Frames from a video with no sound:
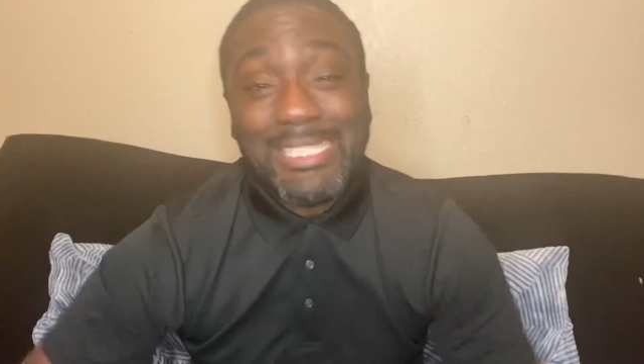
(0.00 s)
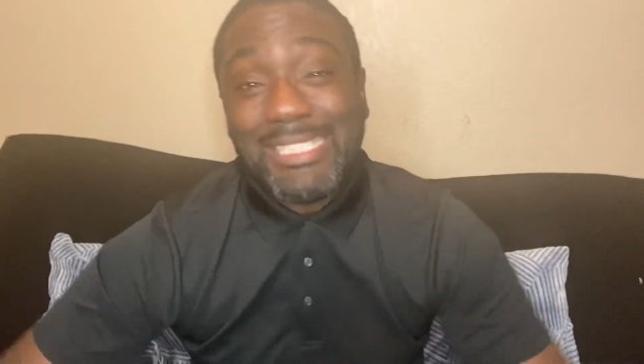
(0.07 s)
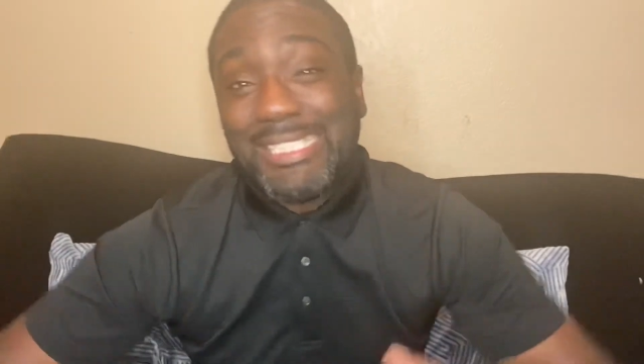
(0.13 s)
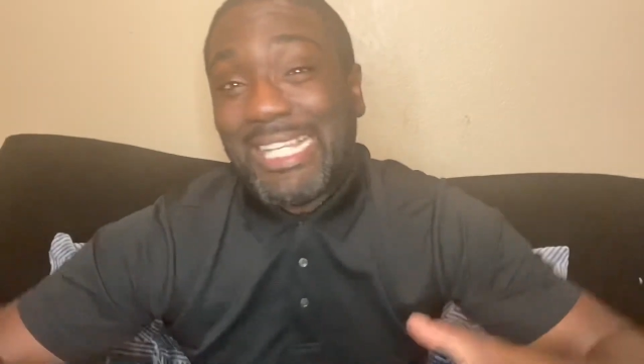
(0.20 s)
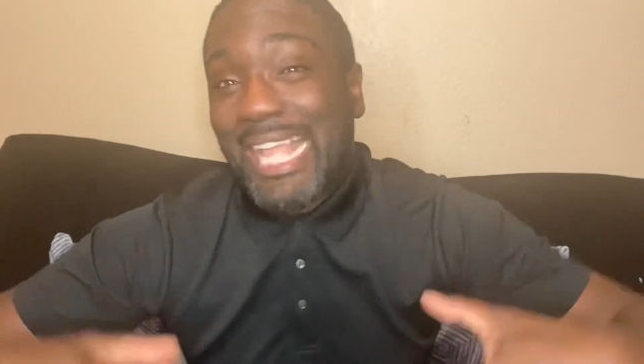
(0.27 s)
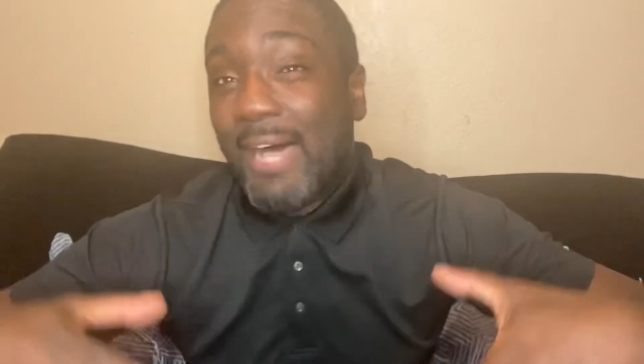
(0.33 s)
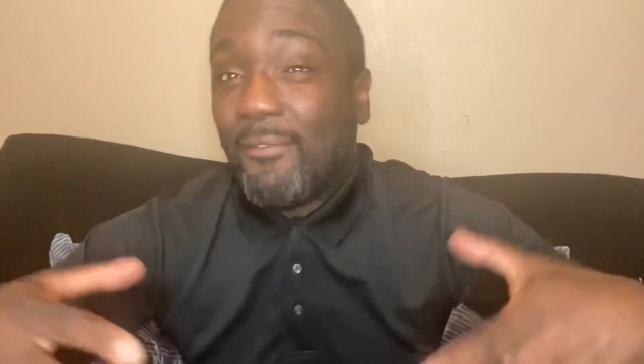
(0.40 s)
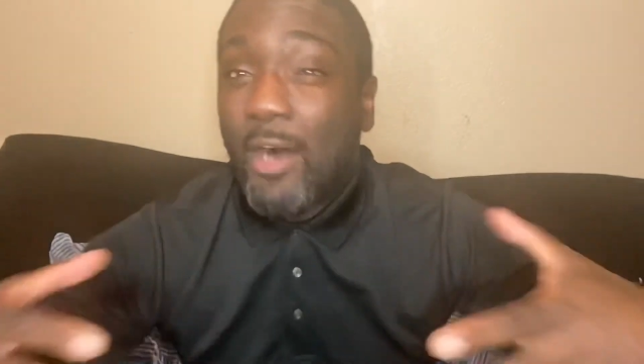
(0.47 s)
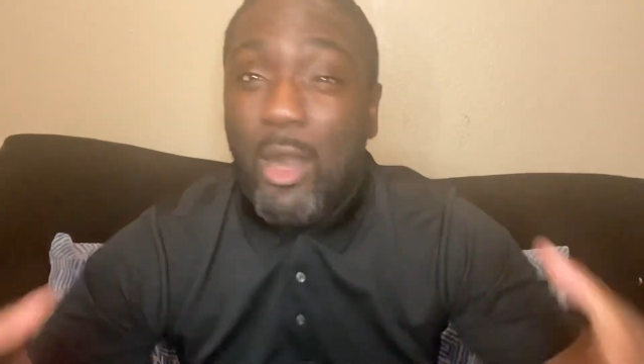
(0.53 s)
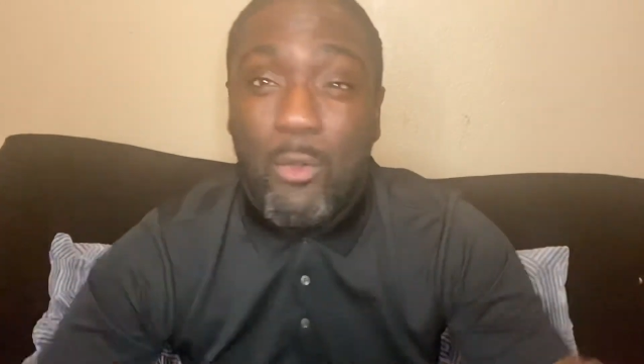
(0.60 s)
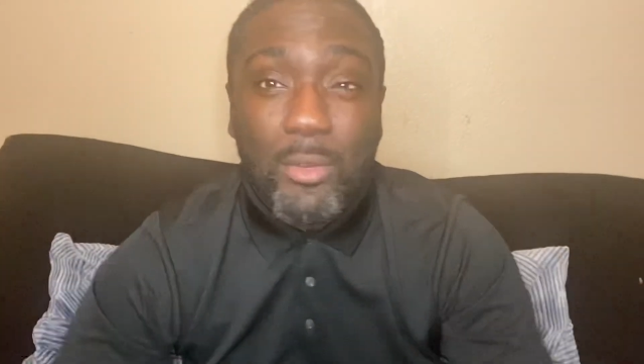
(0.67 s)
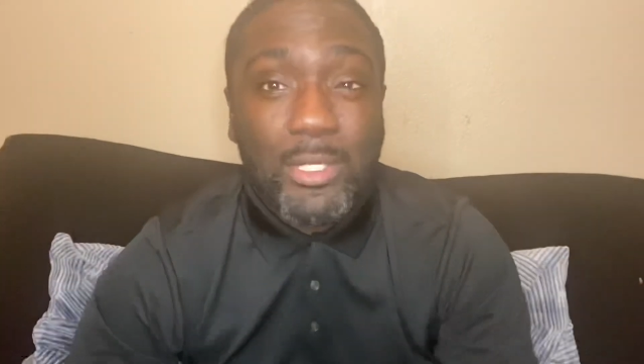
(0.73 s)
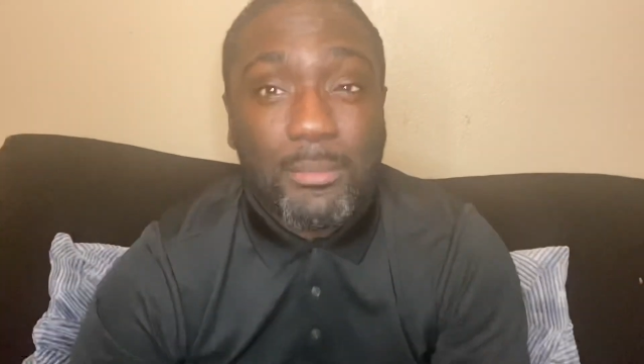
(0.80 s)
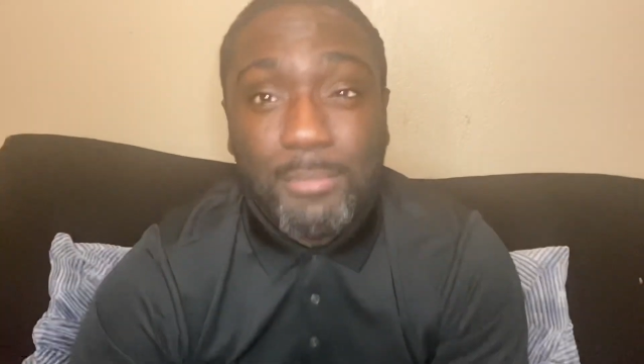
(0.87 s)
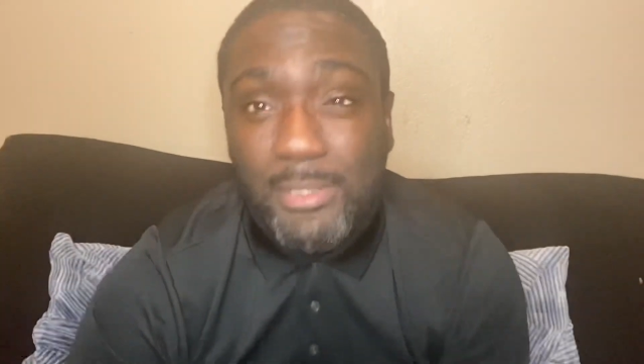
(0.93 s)
that I've
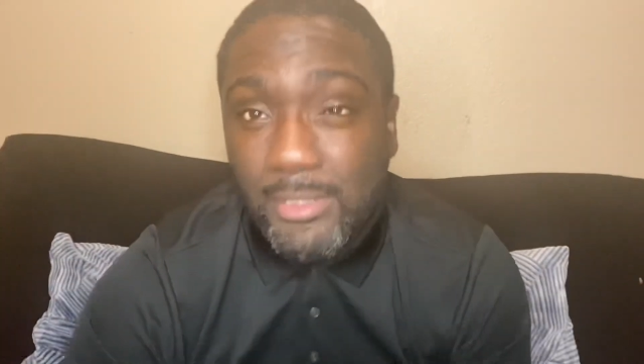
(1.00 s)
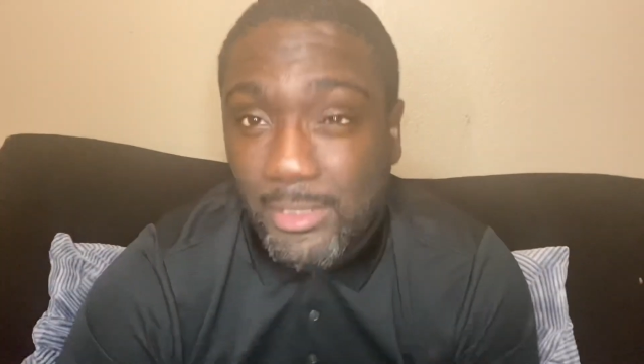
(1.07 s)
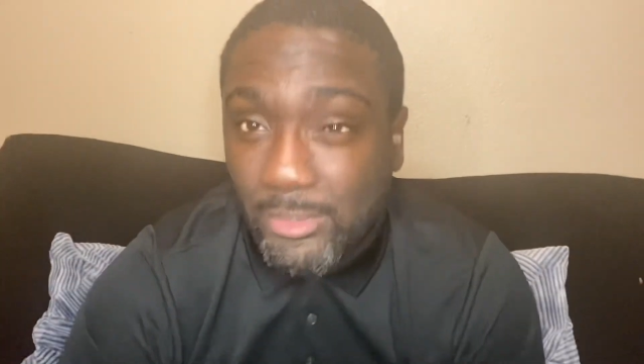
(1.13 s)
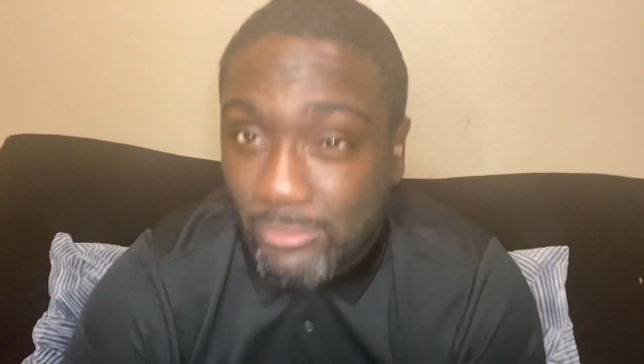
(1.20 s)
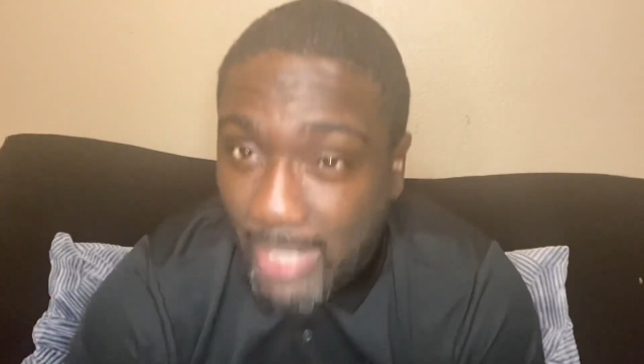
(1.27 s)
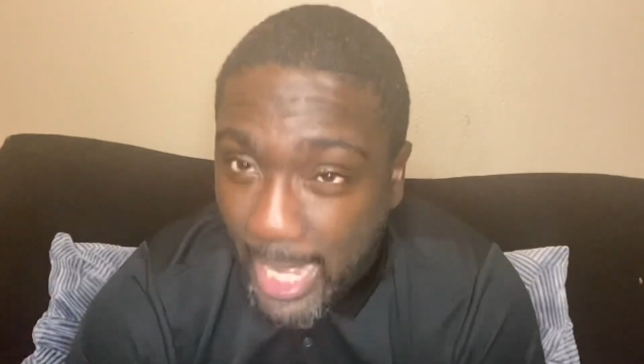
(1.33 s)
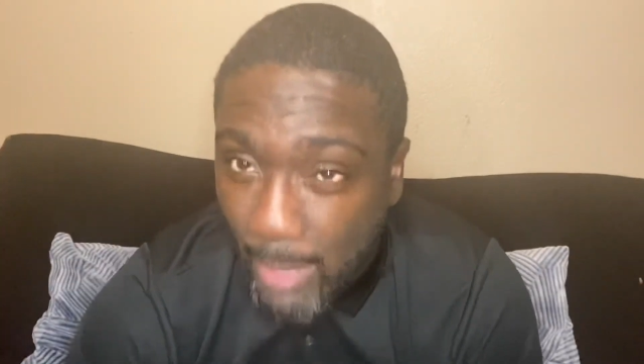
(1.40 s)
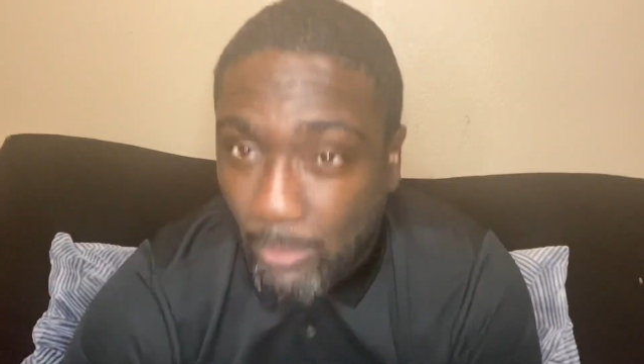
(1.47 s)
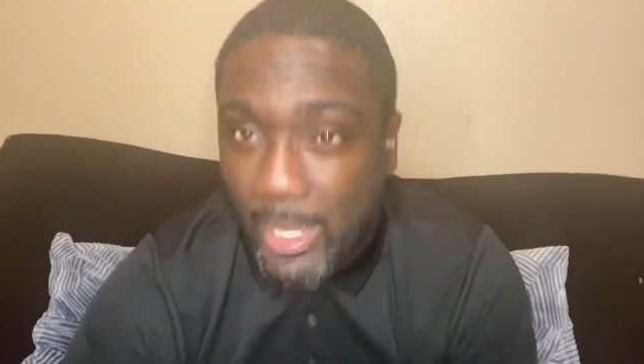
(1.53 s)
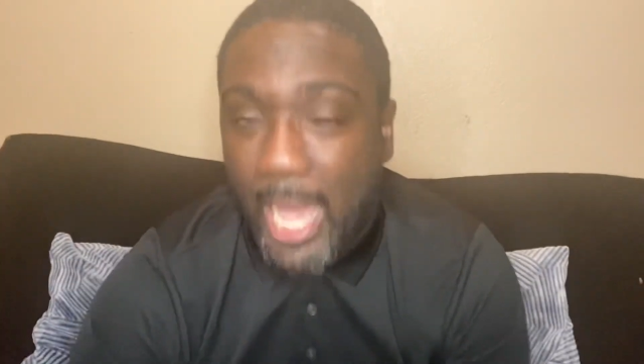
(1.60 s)
already been subscribed with.